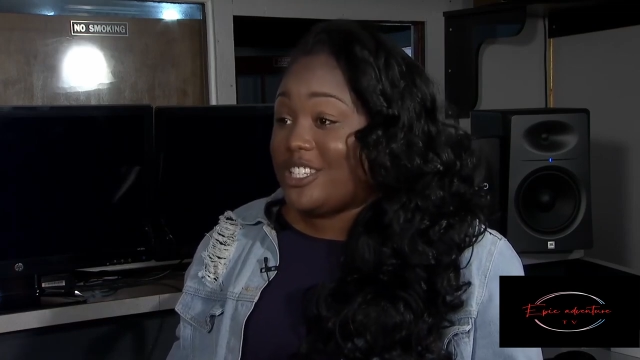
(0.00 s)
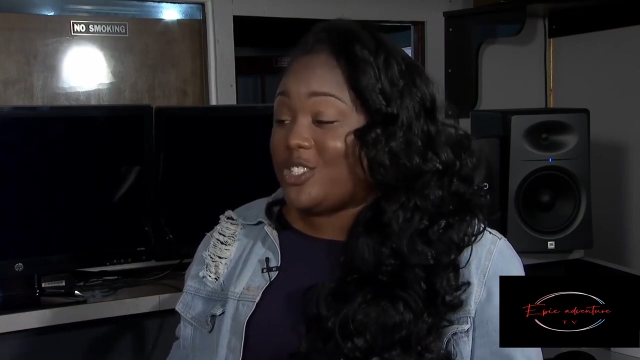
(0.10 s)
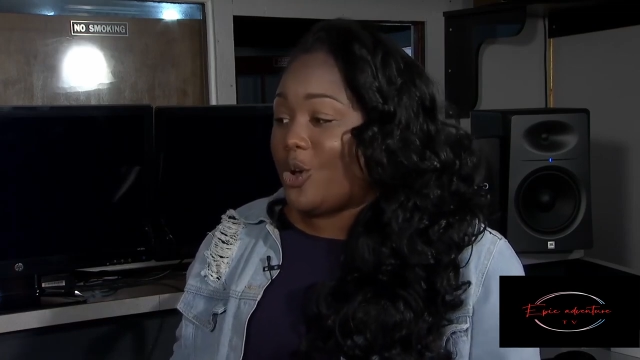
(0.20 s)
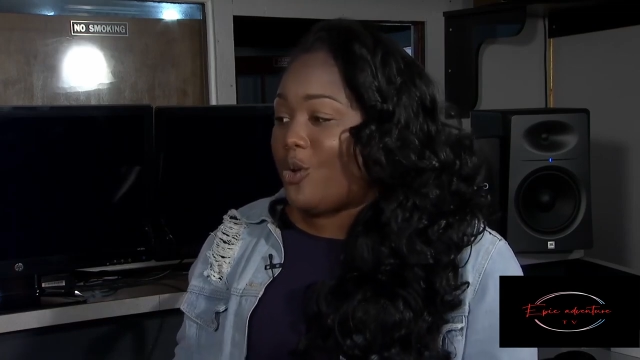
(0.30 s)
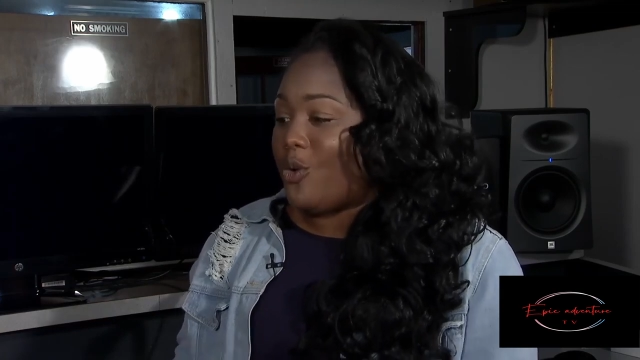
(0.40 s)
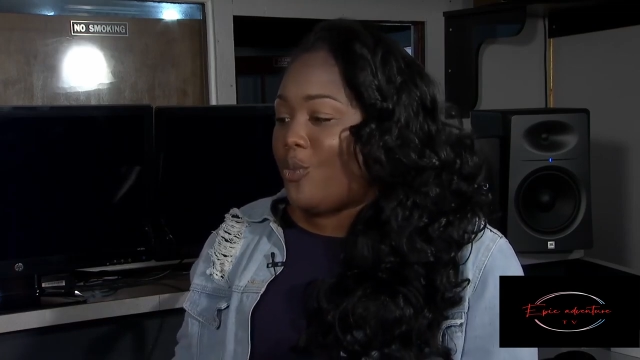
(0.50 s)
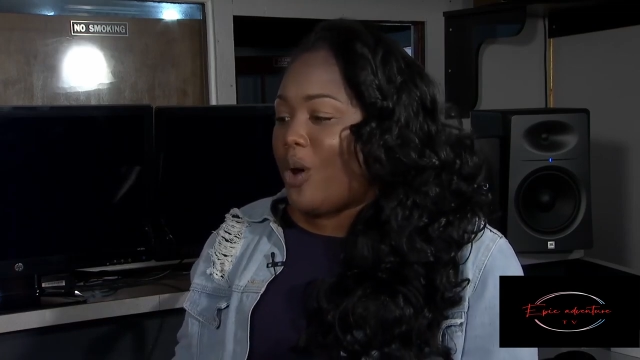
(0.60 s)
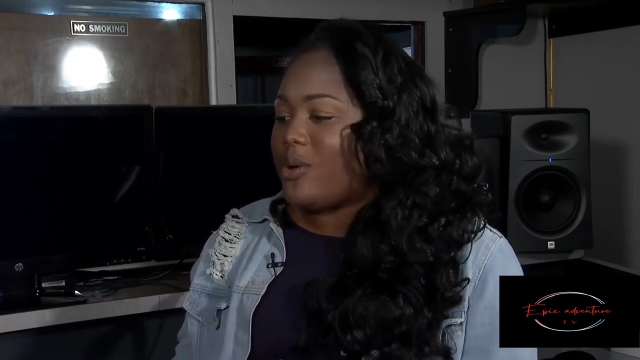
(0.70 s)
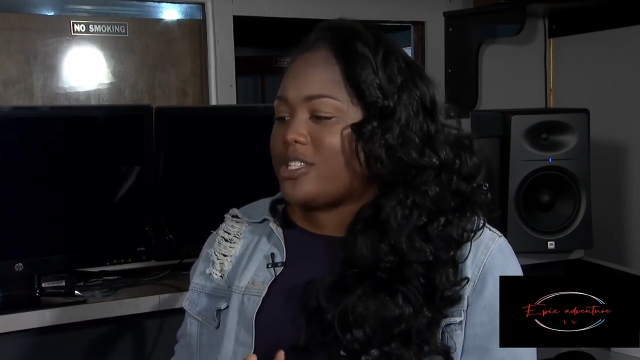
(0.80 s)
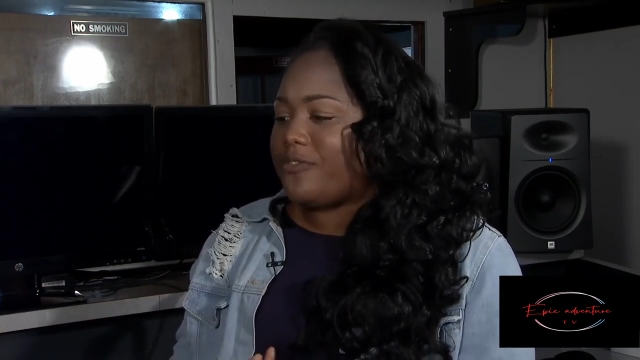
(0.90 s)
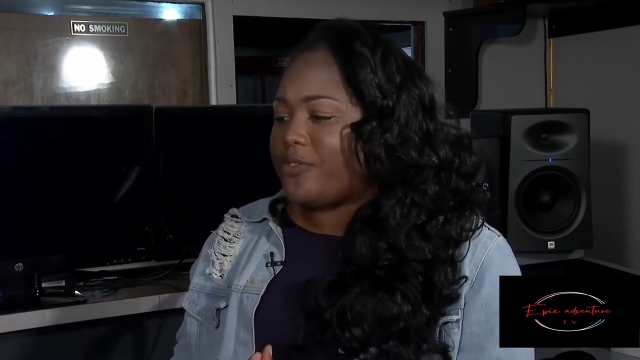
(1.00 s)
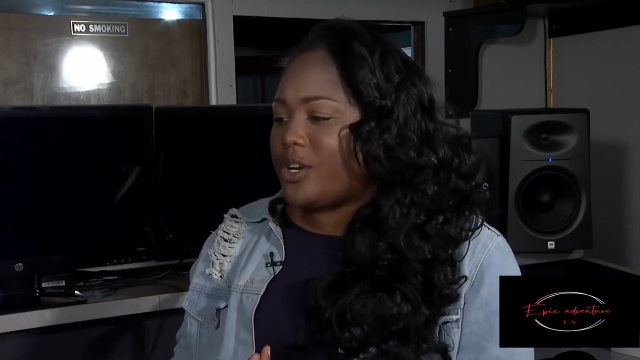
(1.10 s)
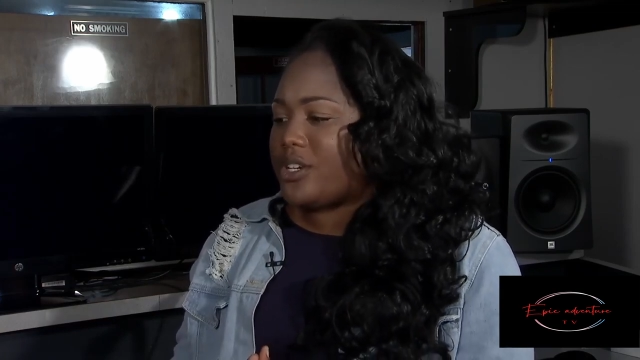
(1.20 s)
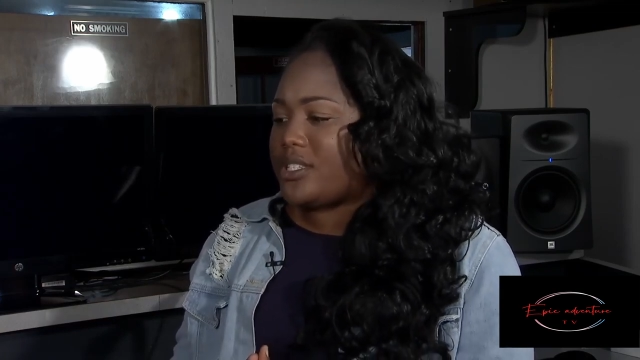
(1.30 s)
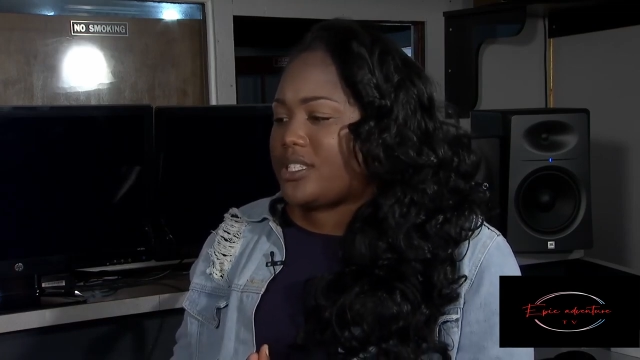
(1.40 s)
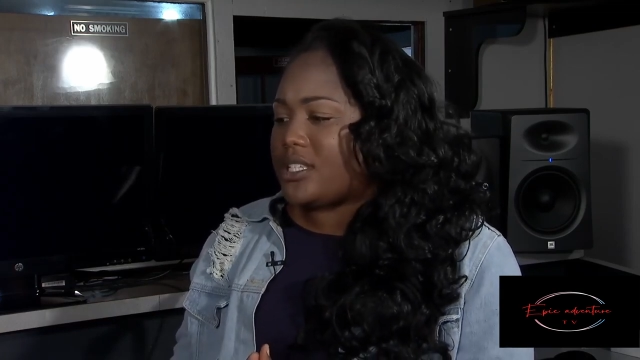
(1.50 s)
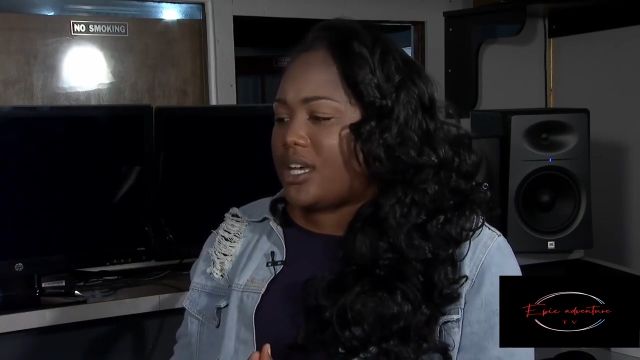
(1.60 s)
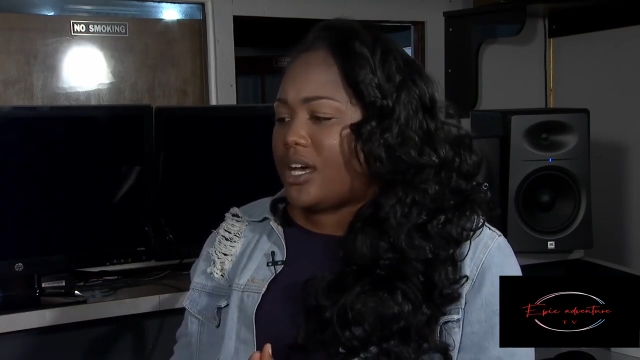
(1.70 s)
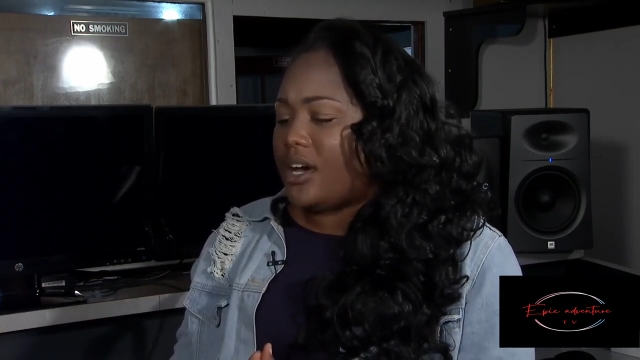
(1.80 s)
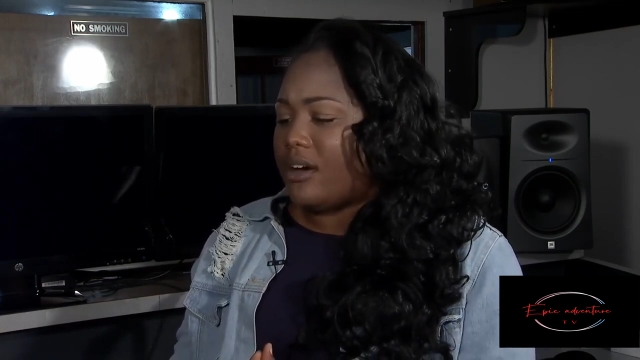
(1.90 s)
So what was the first,
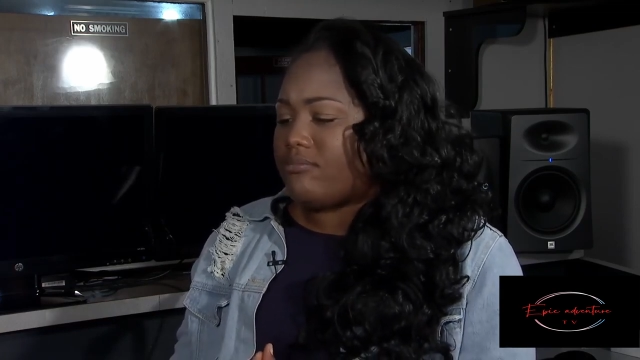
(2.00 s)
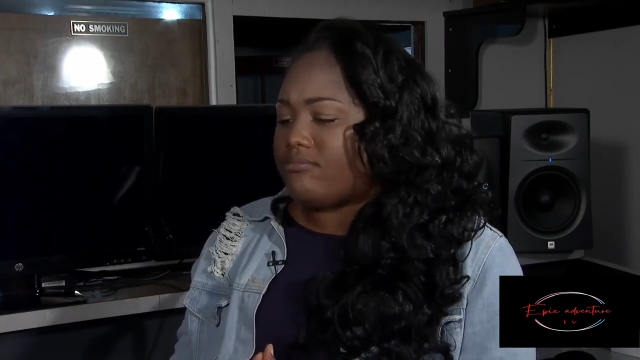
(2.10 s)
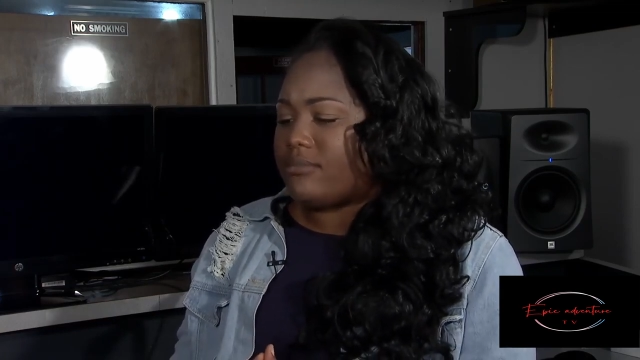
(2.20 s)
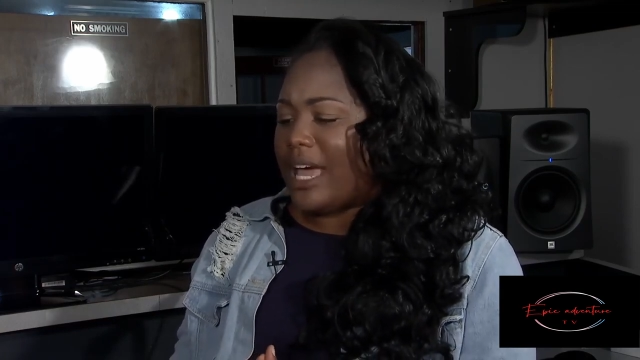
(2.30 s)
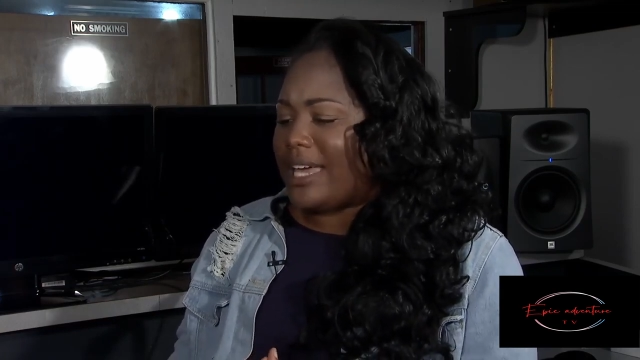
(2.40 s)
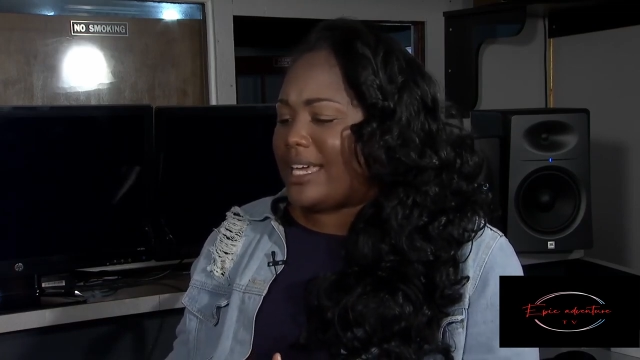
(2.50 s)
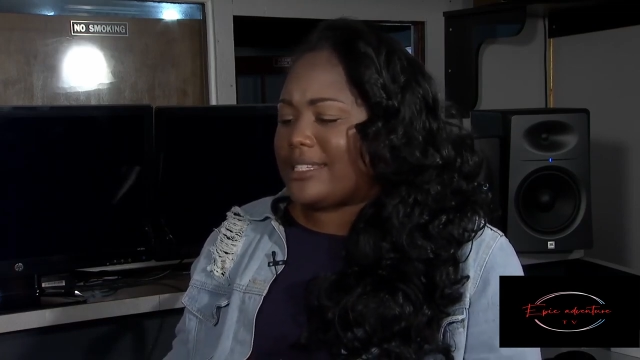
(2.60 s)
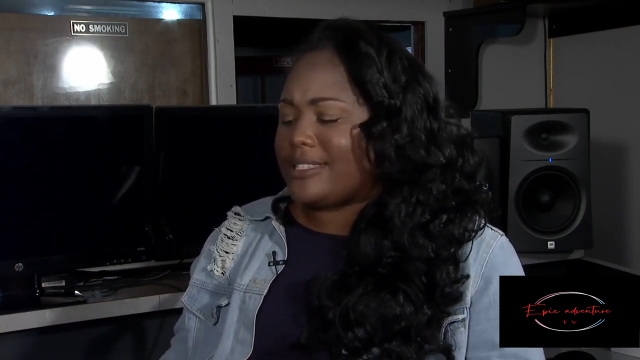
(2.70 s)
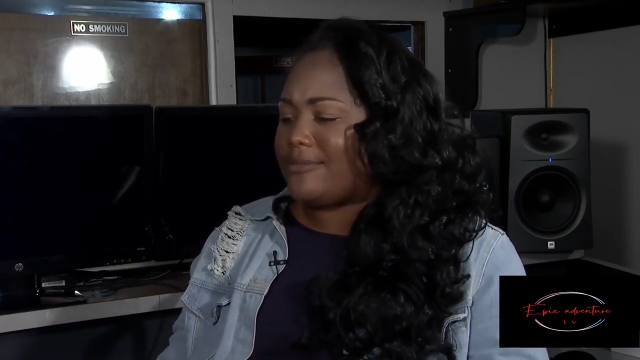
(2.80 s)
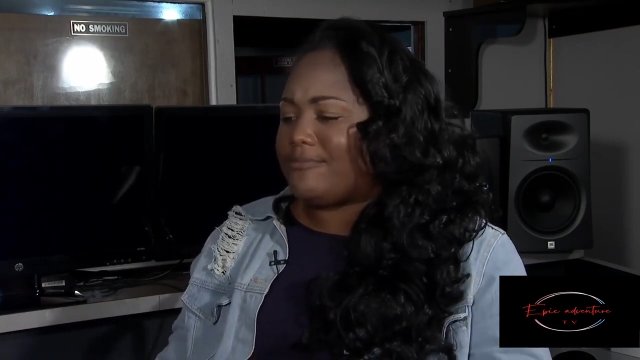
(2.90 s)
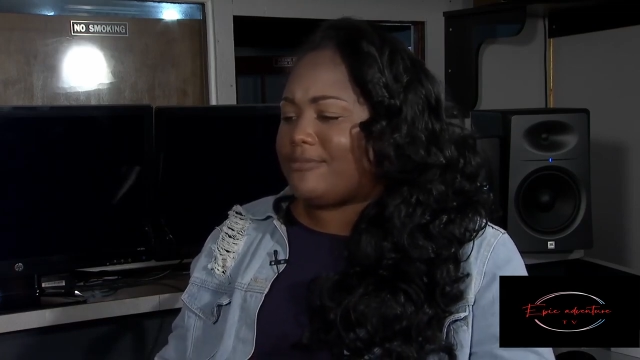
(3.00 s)
I guess,